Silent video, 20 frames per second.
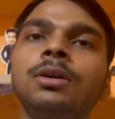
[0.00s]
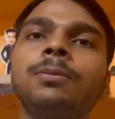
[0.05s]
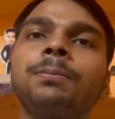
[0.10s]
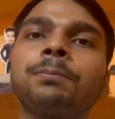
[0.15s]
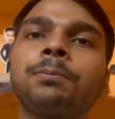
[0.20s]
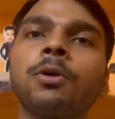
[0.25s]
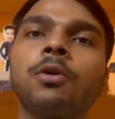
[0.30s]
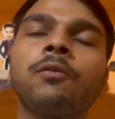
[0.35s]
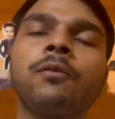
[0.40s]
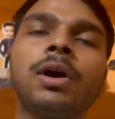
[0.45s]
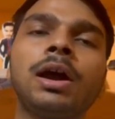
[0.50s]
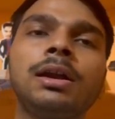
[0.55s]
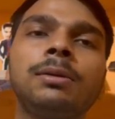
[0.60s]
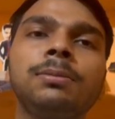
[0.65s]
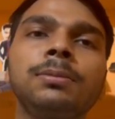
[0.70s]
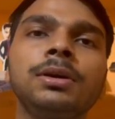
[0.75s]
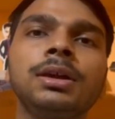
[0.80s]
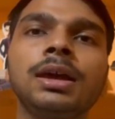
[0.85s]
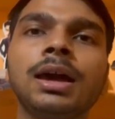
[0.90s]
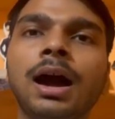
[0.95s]
provide
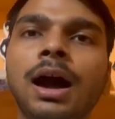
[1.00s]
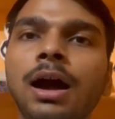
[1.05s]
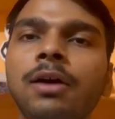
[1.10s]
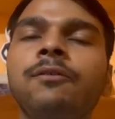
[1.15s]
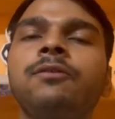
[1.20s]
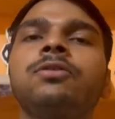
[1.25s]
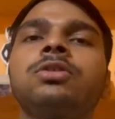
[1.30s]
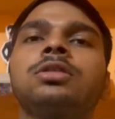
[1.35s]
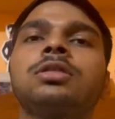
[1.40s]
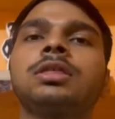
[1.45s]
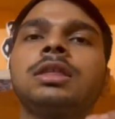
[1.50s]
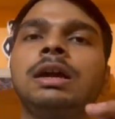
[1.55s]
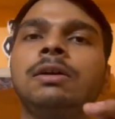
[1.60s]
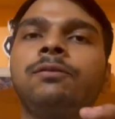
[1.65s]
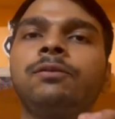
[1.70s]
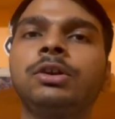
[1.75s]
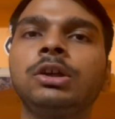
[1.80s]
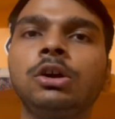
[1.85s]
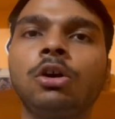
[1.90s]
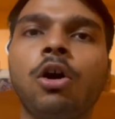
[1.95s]
me a
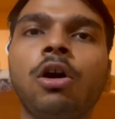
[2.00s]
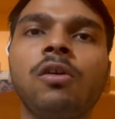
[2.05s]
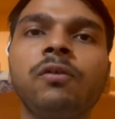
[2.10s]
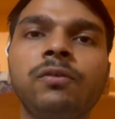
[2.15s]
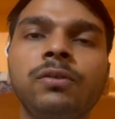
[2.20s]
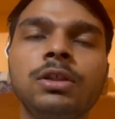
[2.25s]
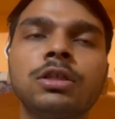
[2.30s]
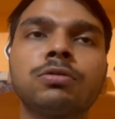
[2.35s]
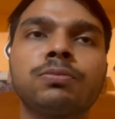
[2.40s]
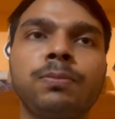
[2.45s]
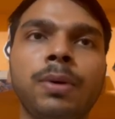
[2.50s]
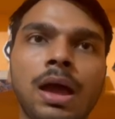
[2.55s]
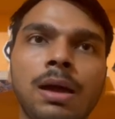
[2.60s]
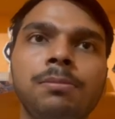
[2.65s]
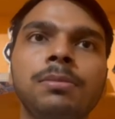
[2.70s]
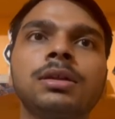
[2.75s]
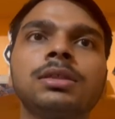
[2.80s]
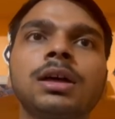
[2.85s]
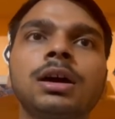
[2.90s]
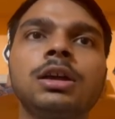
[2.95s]
safety of
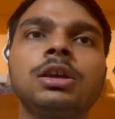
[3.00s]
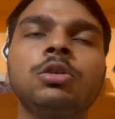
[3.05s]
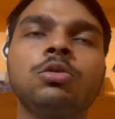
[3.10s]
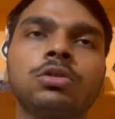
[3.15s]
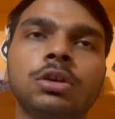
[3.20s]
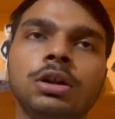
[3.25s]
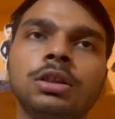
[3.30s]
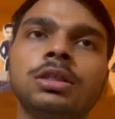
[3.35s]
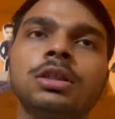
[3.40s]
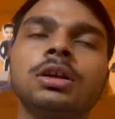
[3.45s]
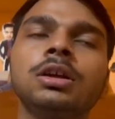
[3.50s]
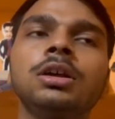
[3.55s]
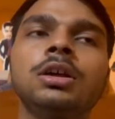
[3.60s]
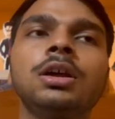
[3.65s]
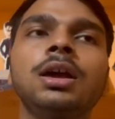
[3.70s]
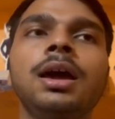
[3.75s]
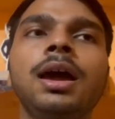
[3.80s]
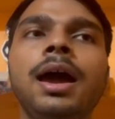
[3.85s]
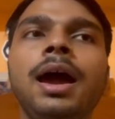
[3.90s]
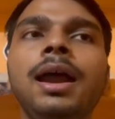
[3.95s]
spamming the users
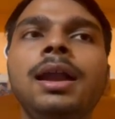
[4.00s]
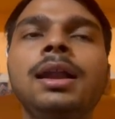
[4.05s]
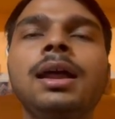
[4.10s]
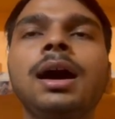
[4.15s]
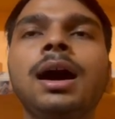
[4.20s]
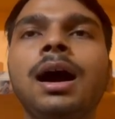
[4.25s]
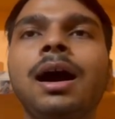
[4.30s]
and